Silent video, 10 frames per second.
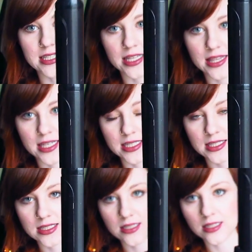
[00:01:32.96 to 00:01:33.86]
that
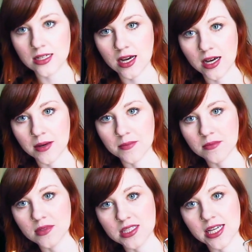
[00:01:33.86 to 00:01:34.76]
this,
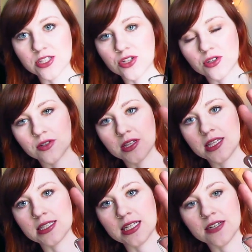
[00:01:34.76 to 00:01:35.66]
the size curl that
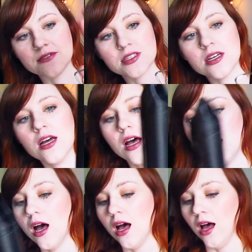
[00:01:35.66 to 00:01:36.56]
this gives.
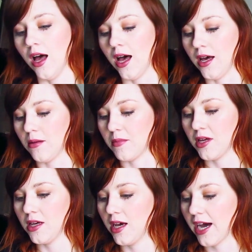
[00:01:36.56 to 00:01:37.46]

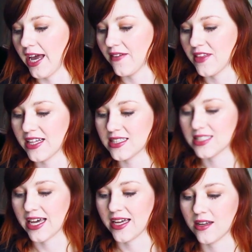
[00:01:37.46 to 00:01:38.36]
I have that
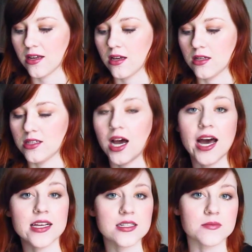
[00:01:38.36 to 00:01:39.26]
set
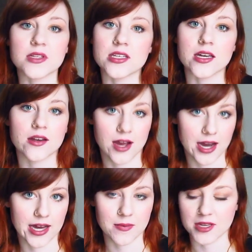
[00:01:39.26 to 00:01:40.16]
not completely on
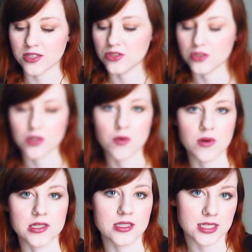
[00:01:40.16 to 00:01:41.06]
high because you don't
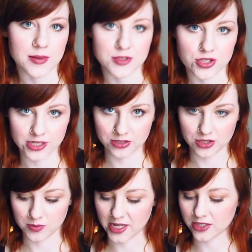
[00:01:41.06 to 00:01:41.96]
want to damage your hair
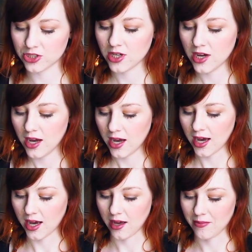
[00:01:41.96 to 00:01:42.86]
too much.
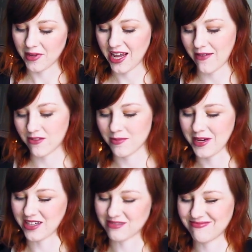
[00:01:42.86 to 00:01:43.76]
But I have it
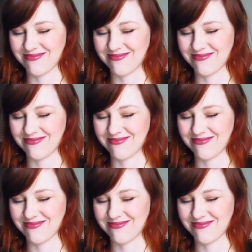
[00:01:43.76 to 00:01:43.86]
about